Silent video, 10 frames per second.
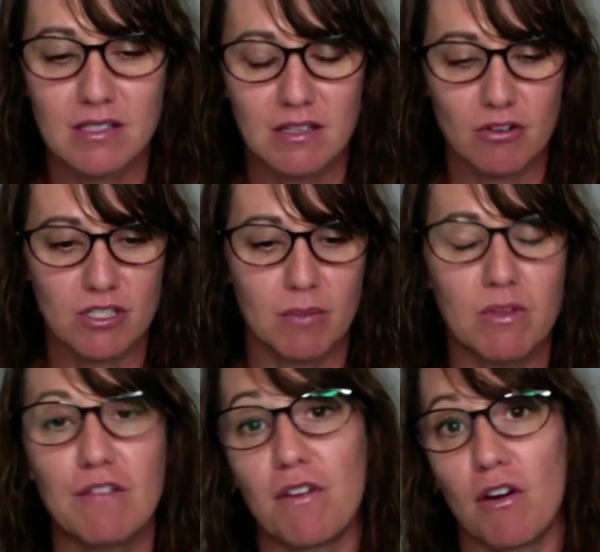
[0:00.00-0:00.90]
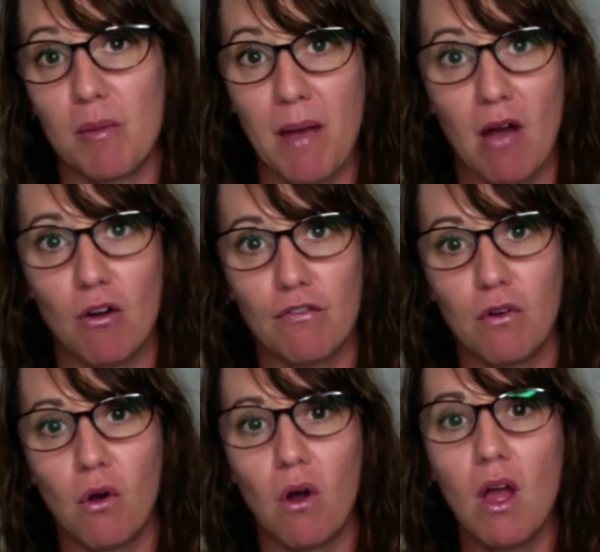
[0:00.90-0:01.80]
There's something very
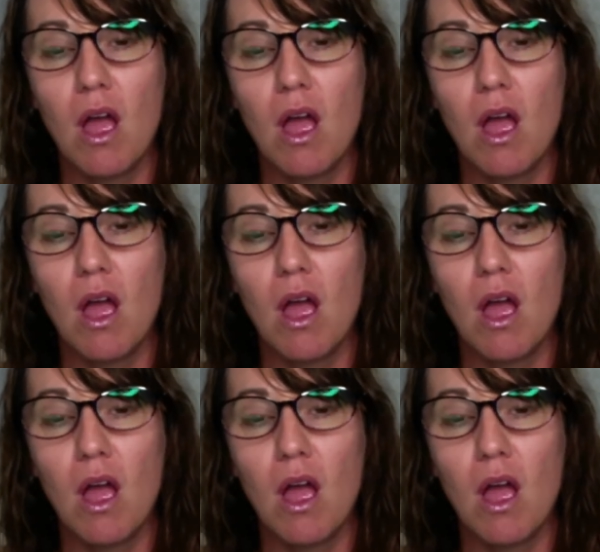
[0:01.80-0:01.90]
powerful